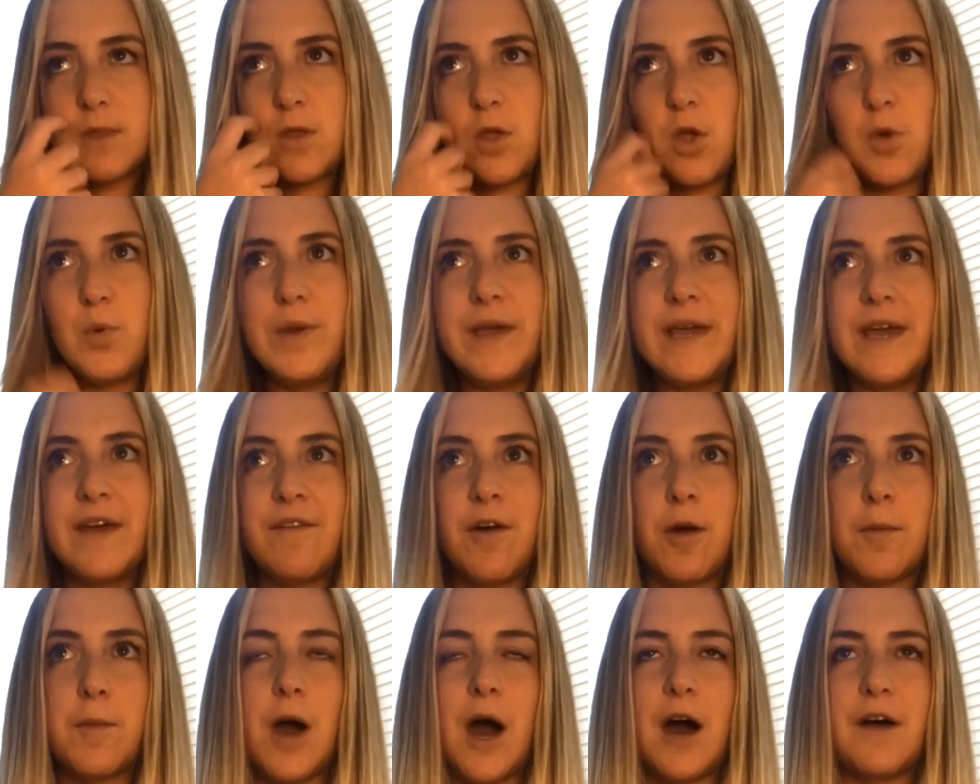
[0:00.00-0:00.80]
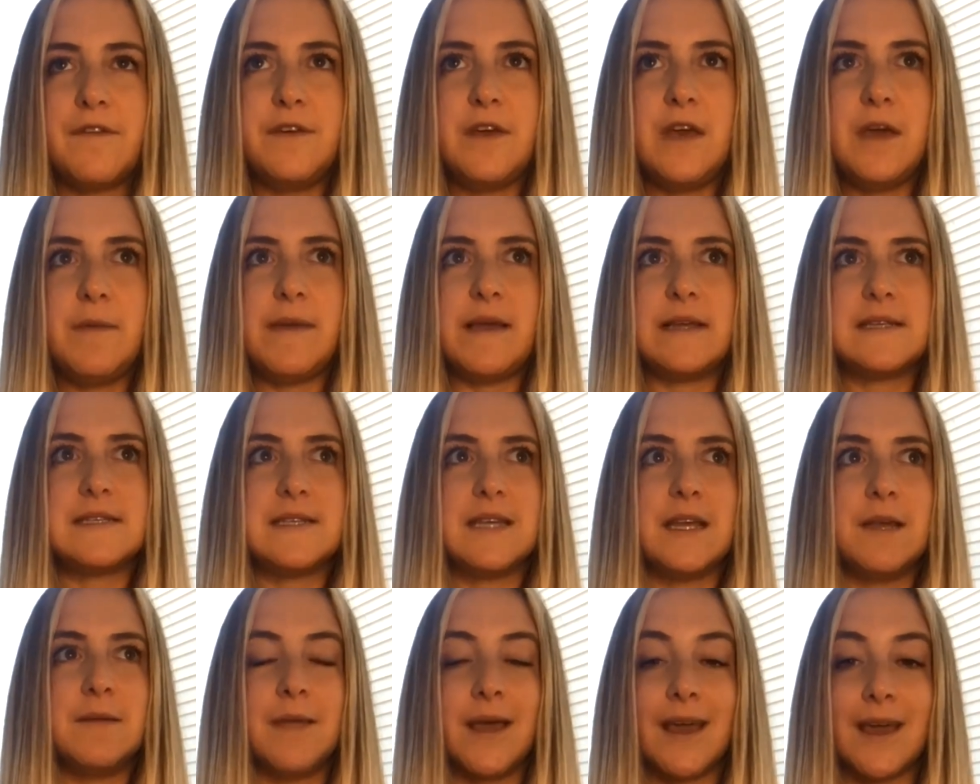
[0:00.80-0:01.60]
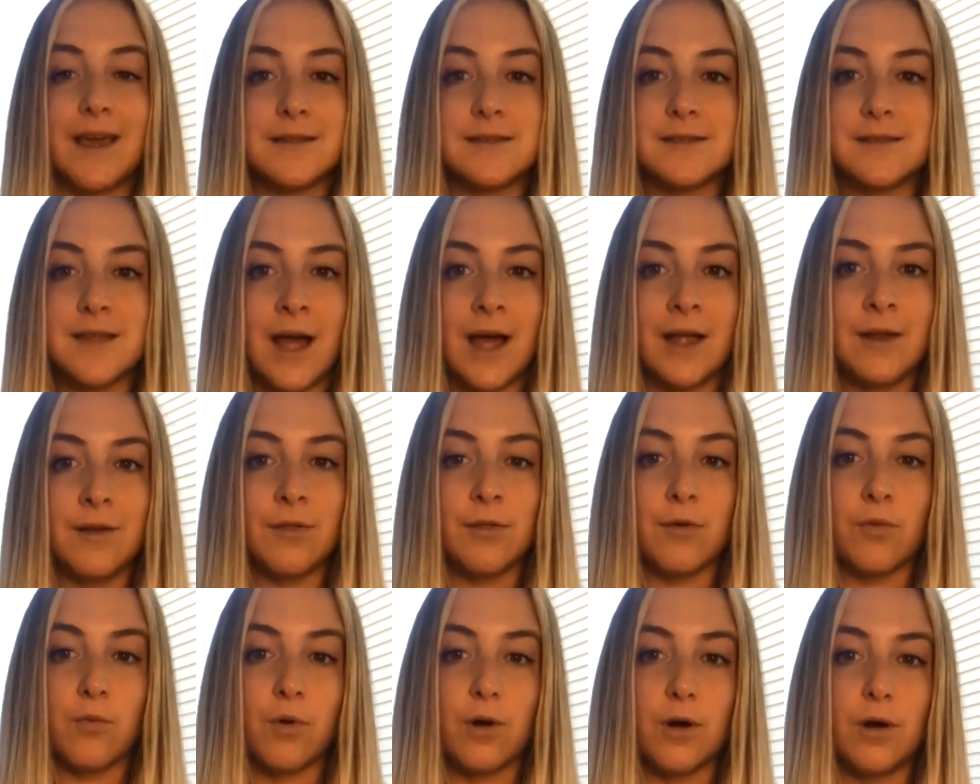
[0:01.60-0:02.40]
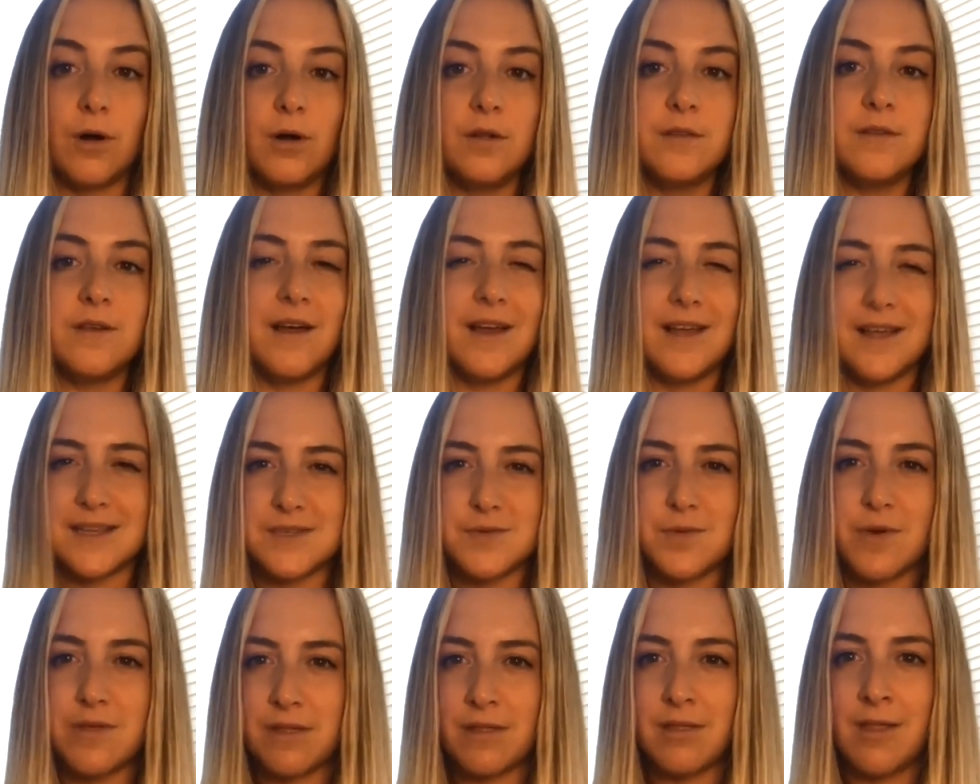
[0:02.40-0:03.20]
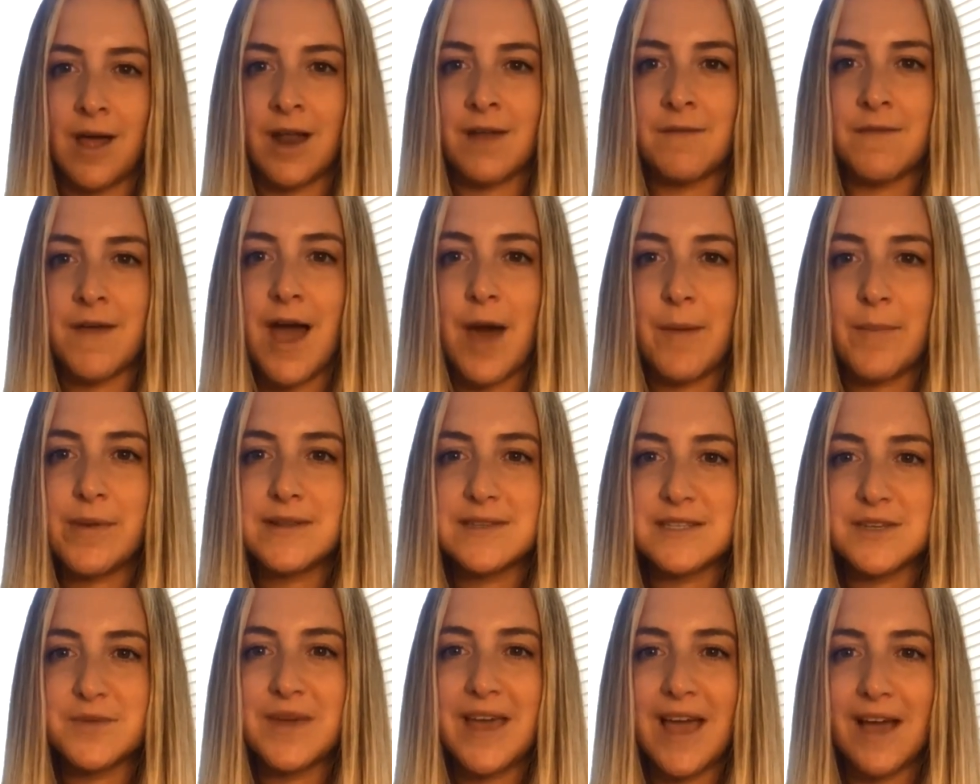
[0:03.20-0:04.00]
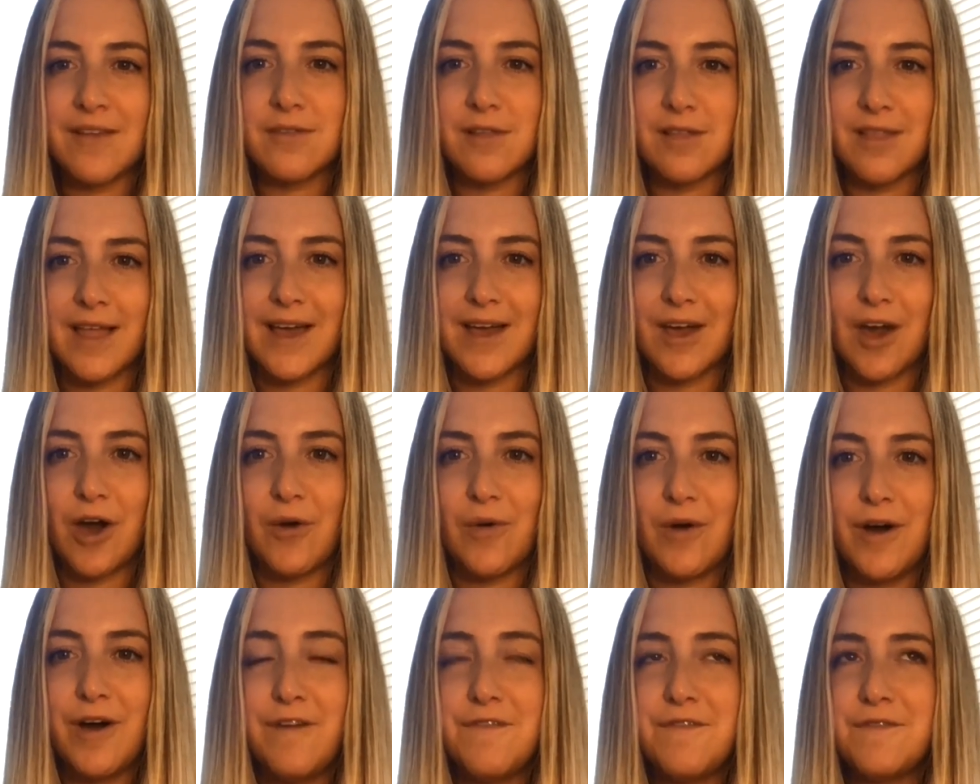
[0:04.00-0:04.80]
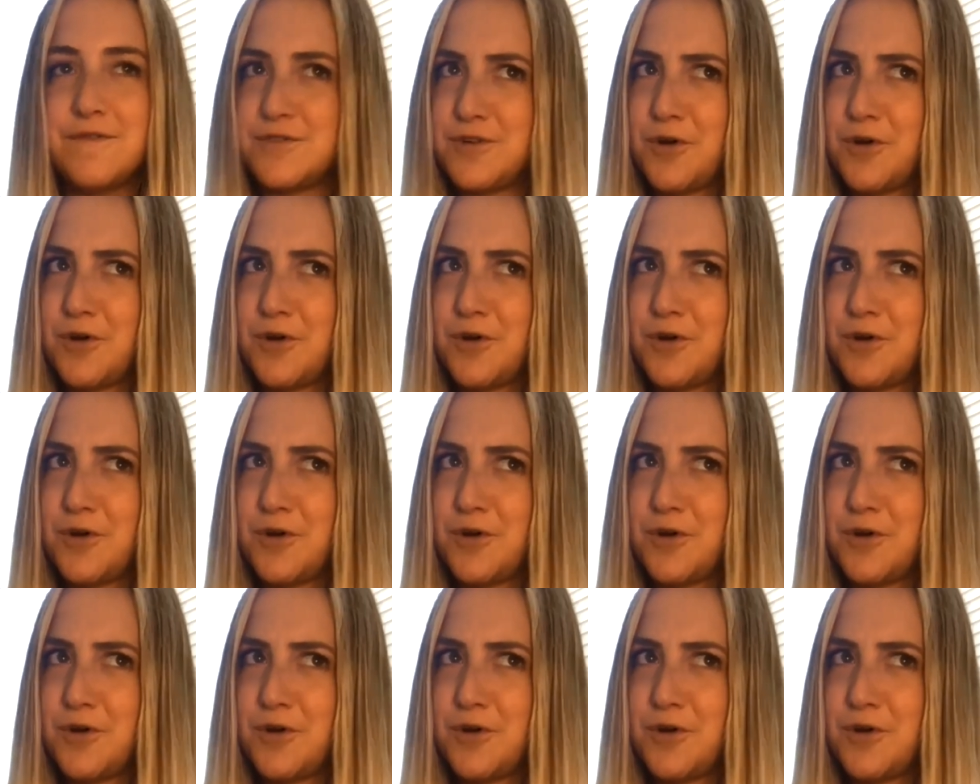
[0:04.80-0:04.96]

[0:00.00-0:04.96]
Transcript: we give up coffee, it may seem like it's the end of the world, as with a lot of habits that we have to let go of.